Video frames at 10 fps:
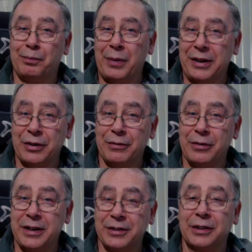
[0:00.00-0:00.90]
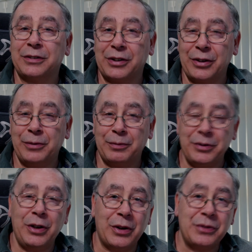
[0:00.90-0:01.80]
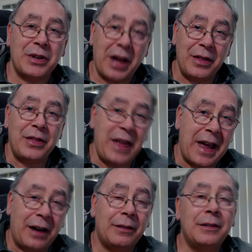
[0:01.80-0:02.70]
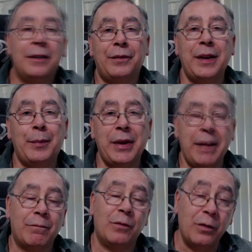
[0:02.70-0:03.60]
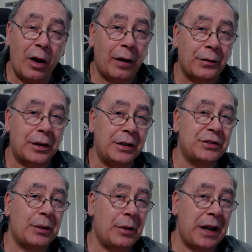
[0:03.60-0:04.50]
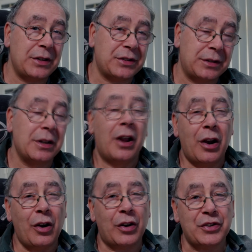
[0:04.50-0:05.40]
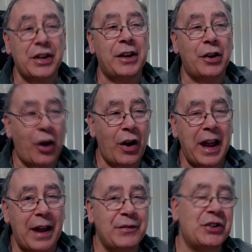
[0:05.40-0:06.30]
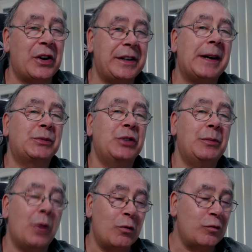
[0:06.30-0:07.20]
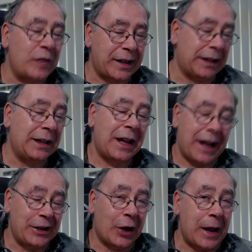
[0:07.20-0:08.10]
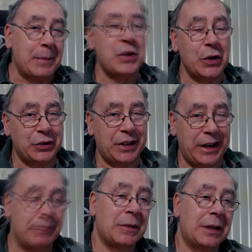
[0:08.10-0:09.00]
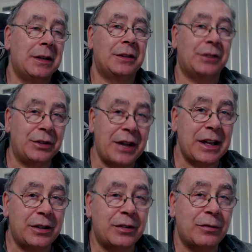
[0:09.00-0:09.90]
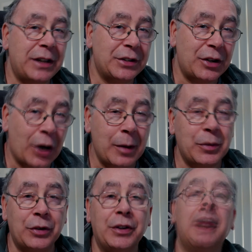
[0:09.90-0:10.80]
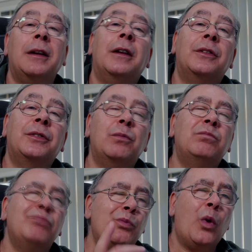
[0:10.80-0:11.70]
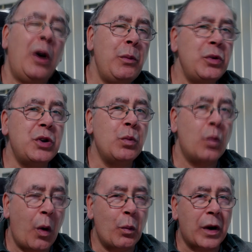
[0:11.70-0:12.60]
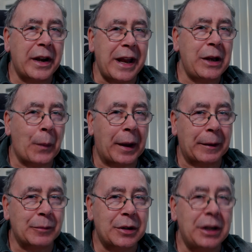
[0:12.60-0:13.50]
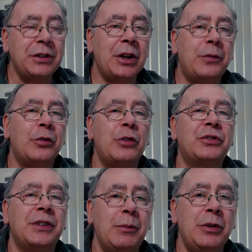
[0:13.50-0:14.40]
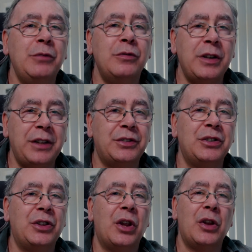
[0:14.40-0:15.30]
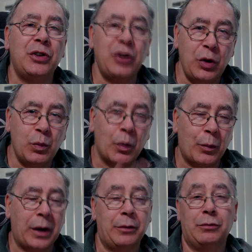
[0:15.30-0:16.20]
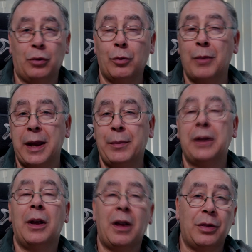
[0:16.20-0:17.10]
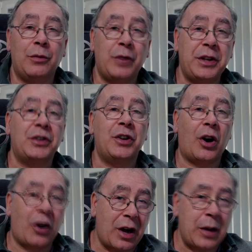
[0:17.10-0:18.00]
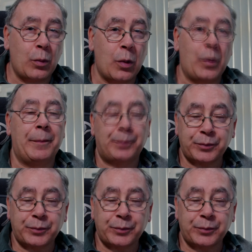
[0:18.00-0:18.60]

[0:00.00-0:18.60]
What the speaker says: Better reason to use their VPN rather than someone else's. Like I said, I have signed up to them already and I am using it. So that is the reason I'm using it. So why would you want one anyway? Let's go through some of the reasons you want one, or maybe the reason I want one.